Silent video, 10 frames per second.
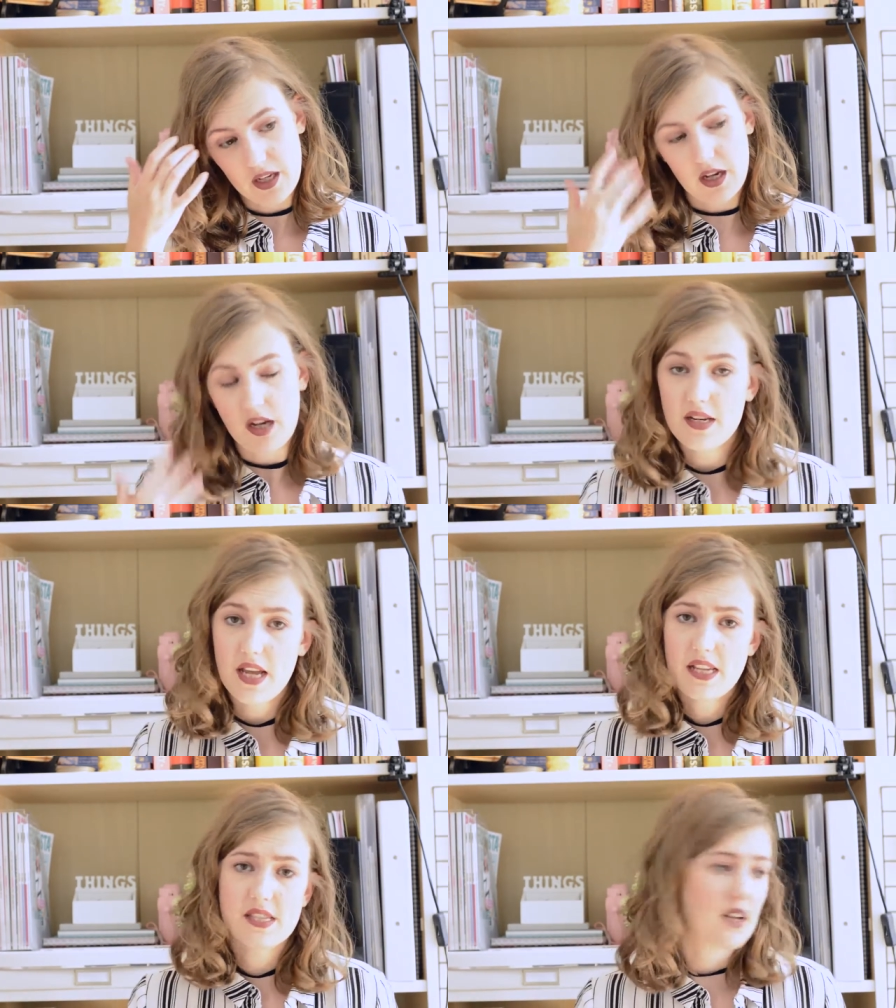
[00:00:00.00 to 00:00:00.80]
Uh,
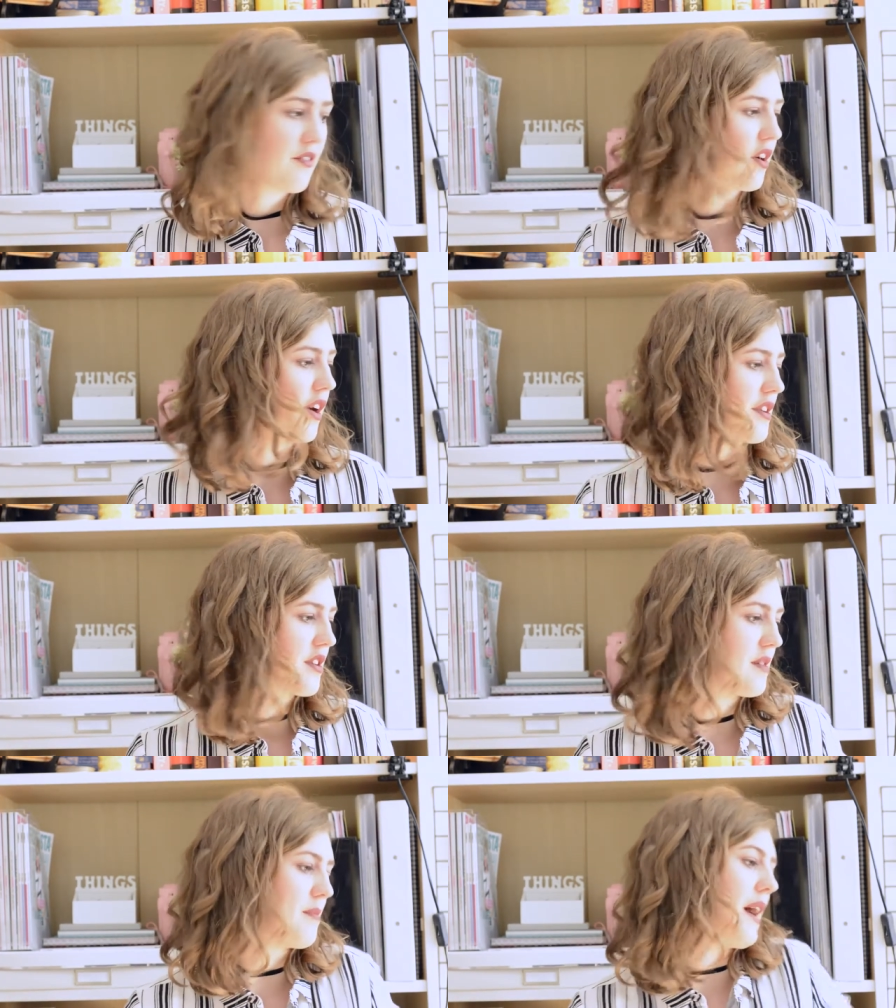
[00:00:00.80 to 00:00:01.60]
next I've got
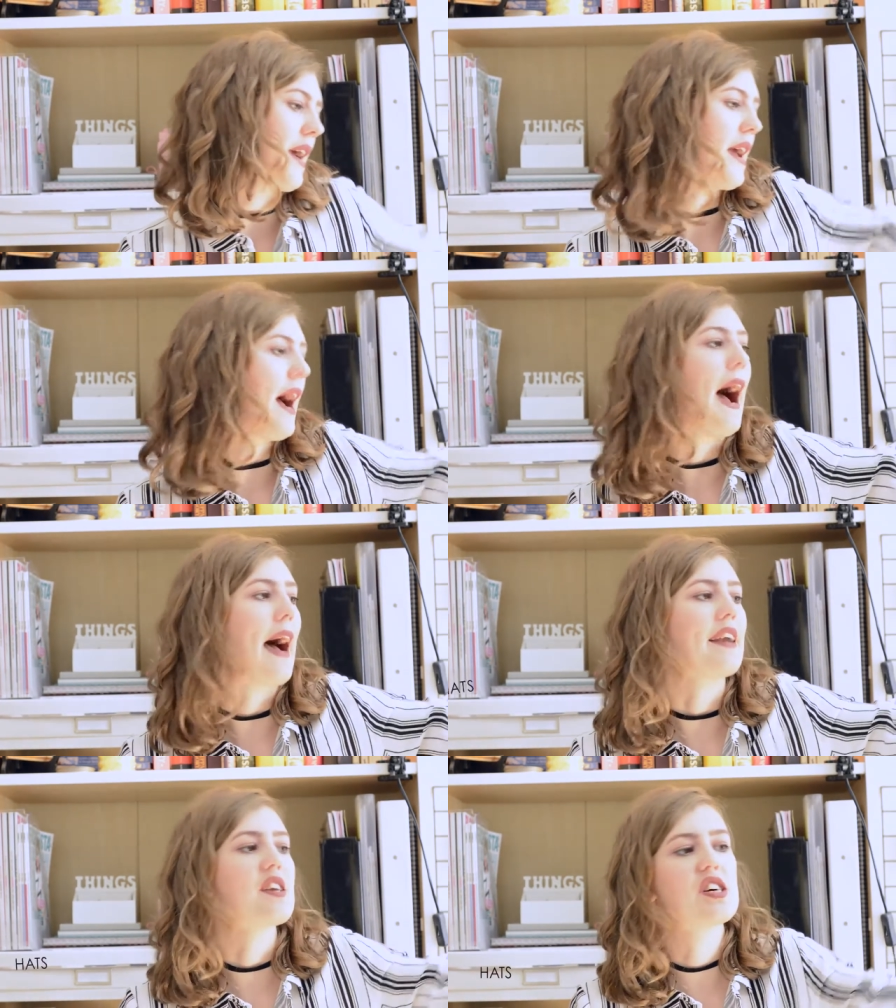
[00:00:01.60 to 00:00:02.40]
my
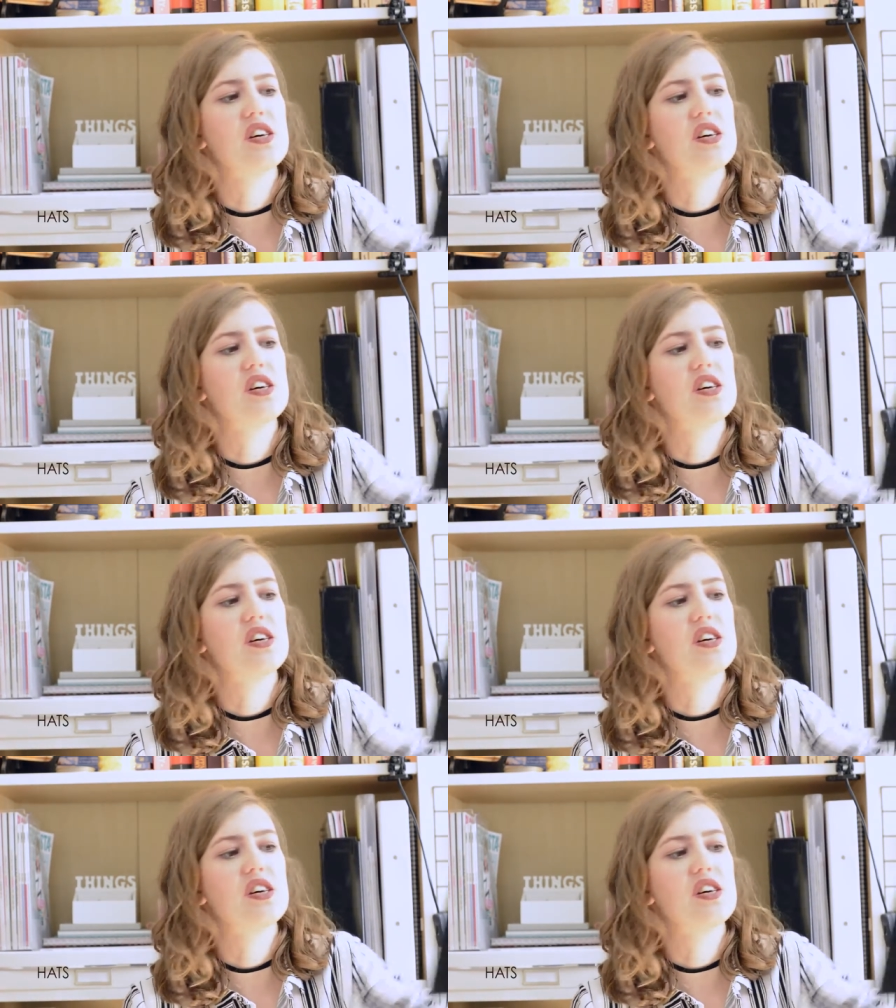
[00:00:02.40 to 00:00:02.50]
hat.